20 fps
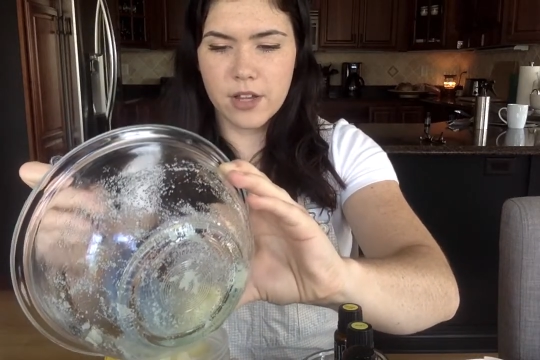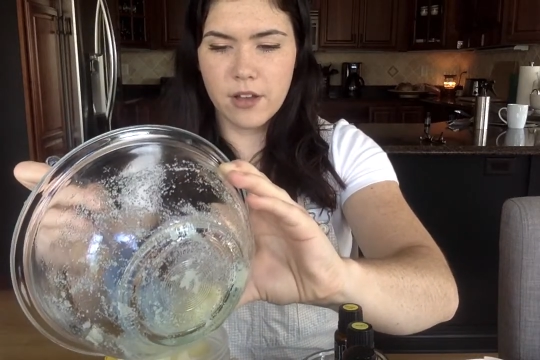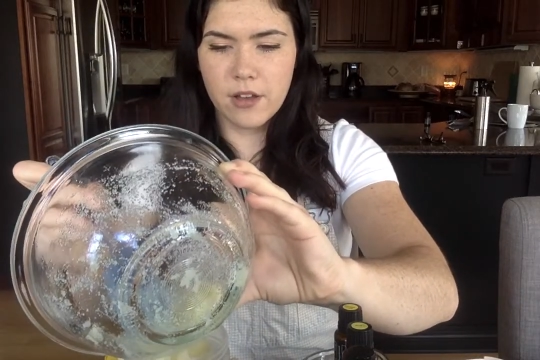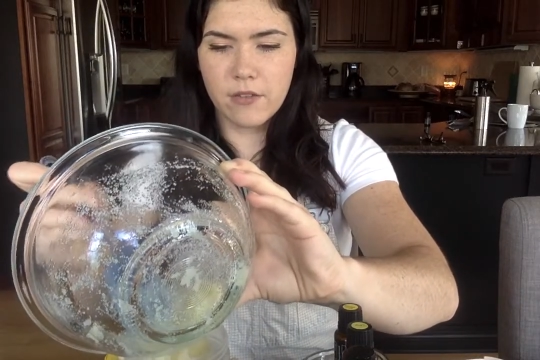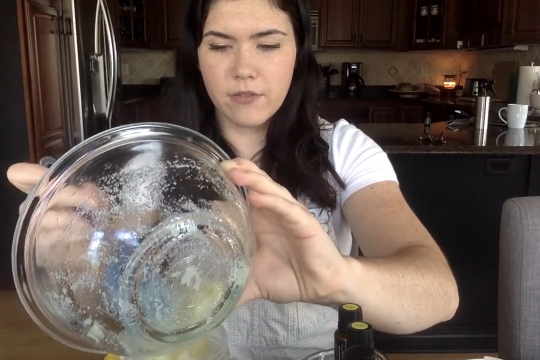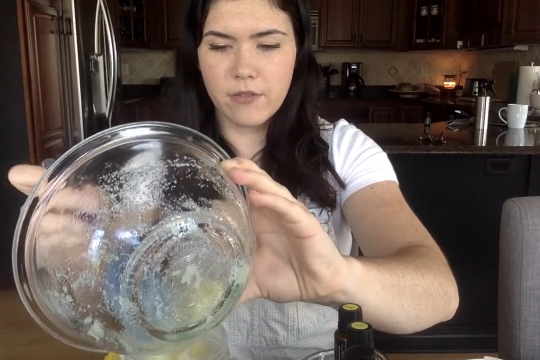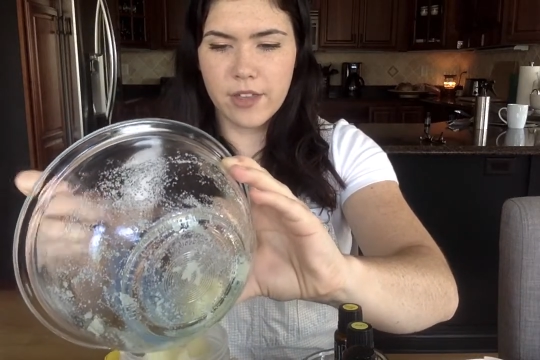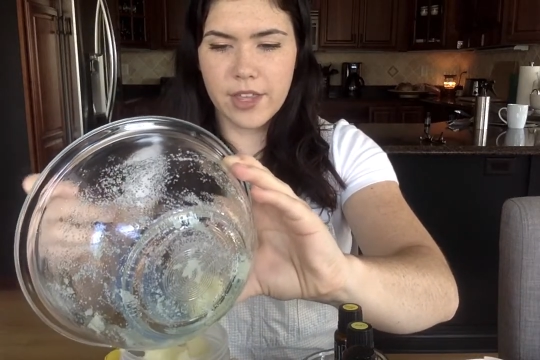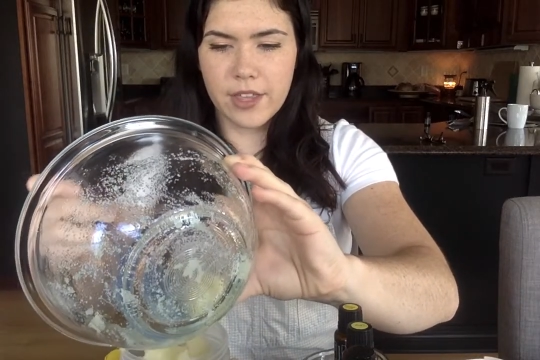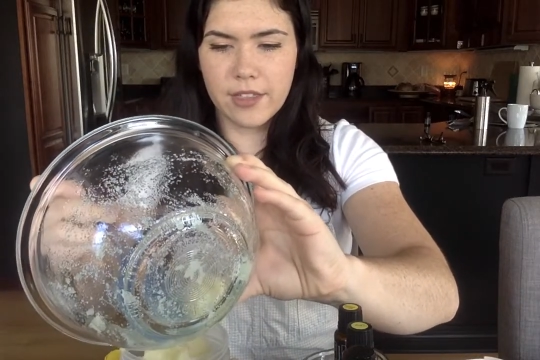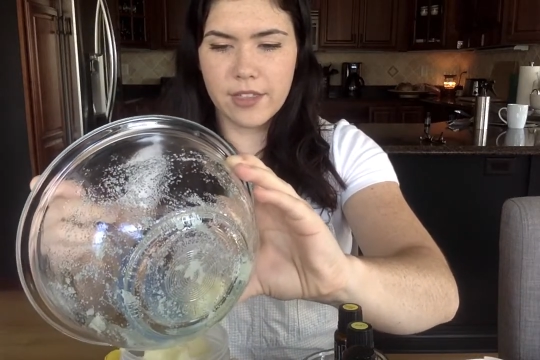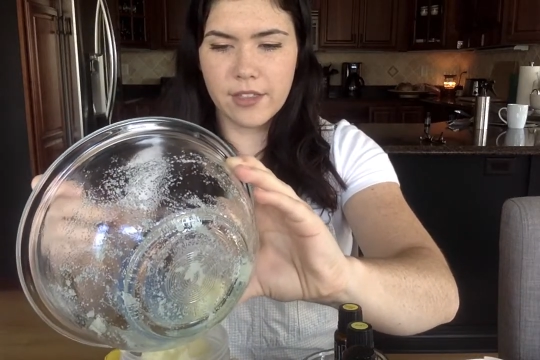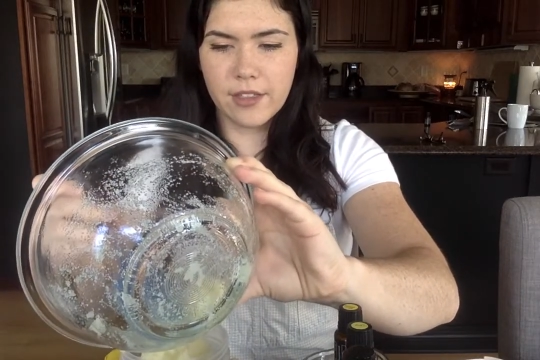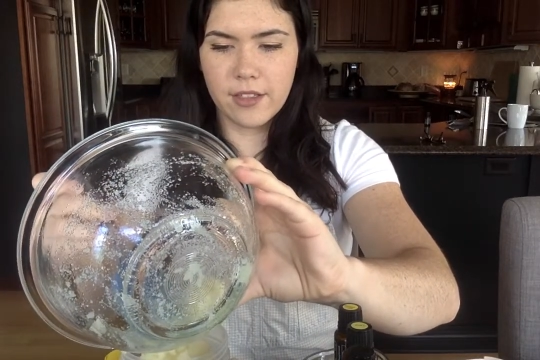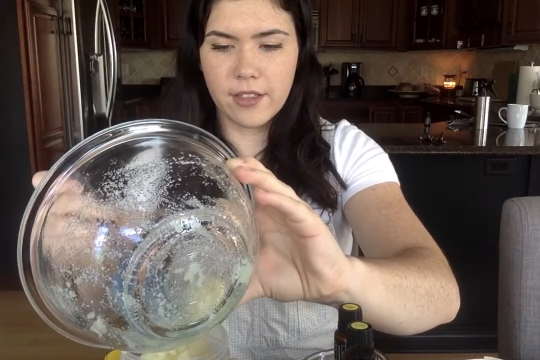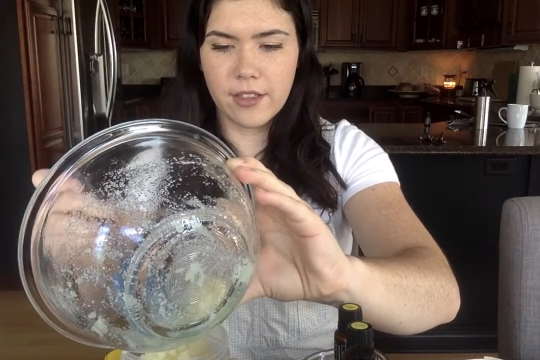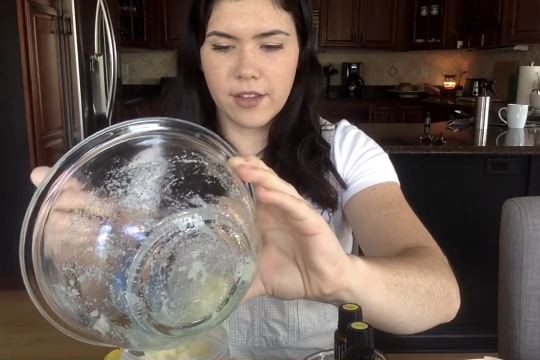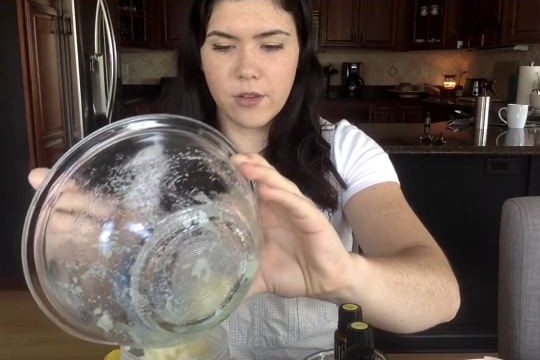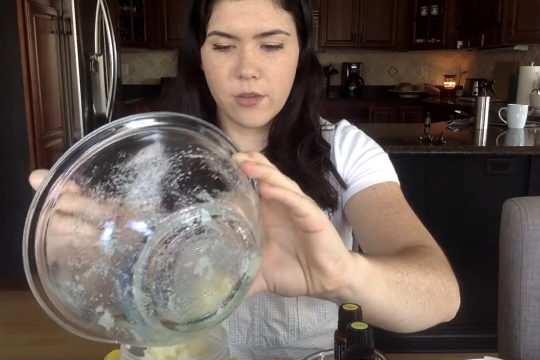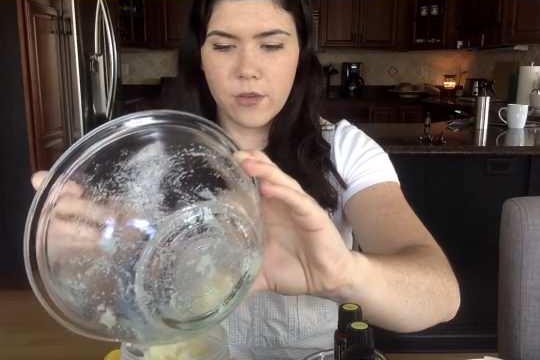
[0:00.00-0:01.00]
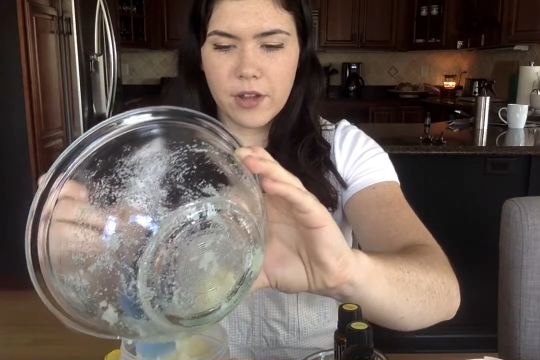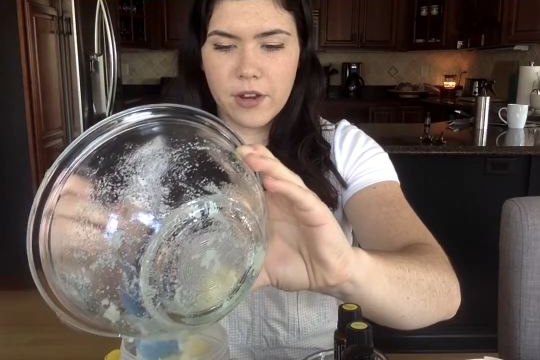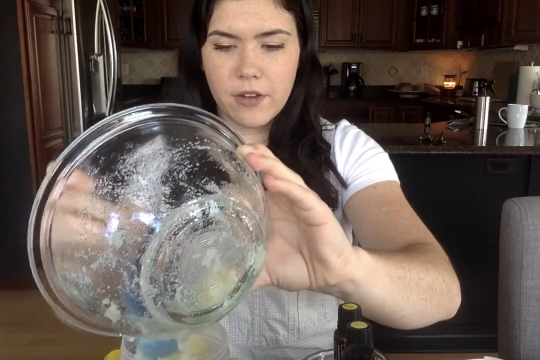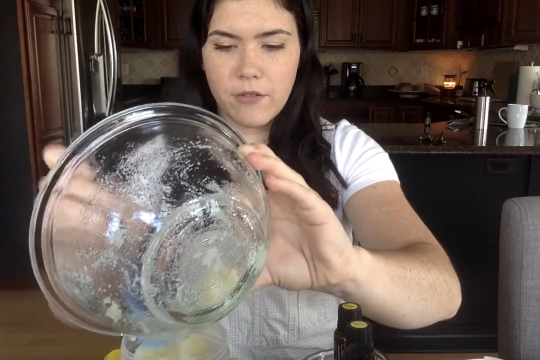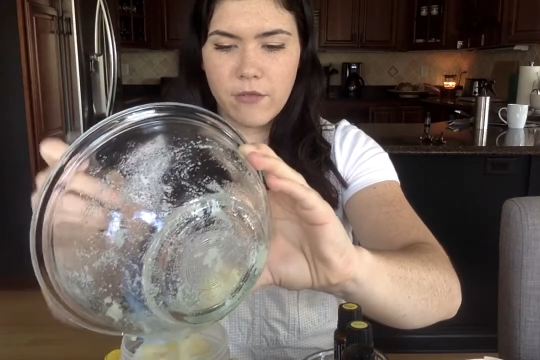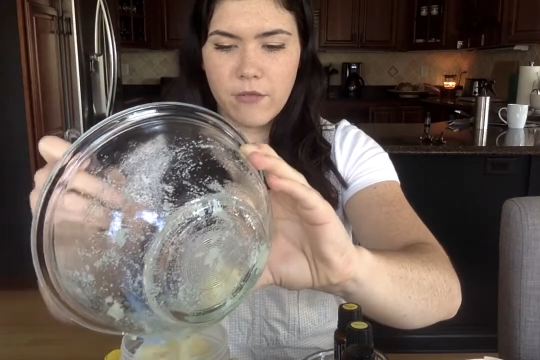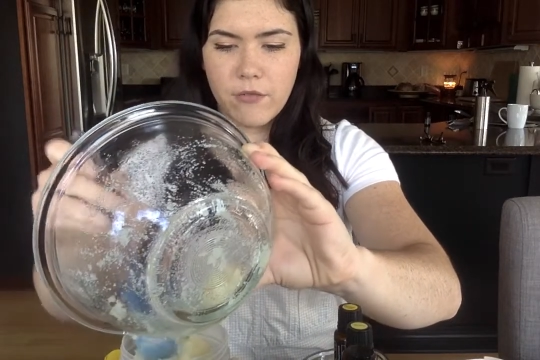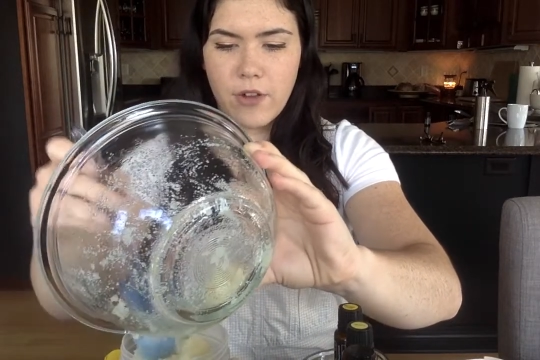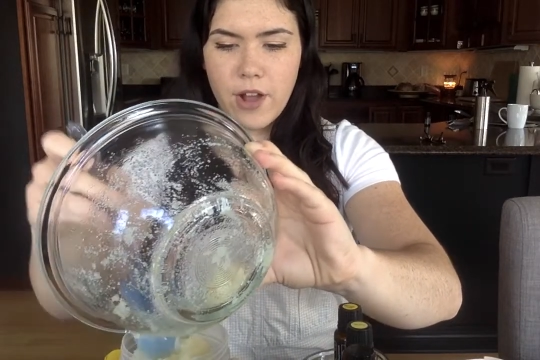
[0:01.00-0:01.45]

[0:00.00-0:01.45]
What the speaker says: of like the liquid